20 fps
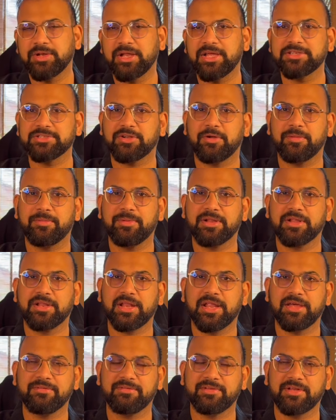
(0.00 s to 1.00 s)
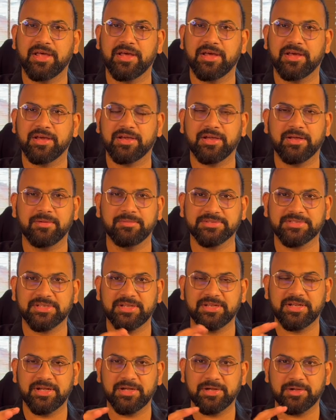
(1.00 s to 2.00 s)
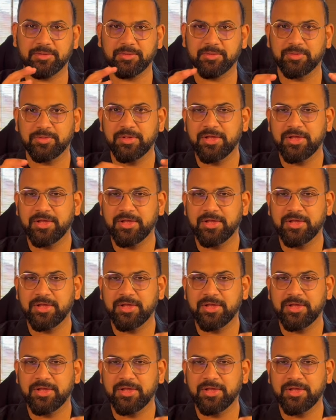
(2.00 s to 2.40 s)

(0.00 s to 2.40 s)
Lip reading: as Robert Clive comes into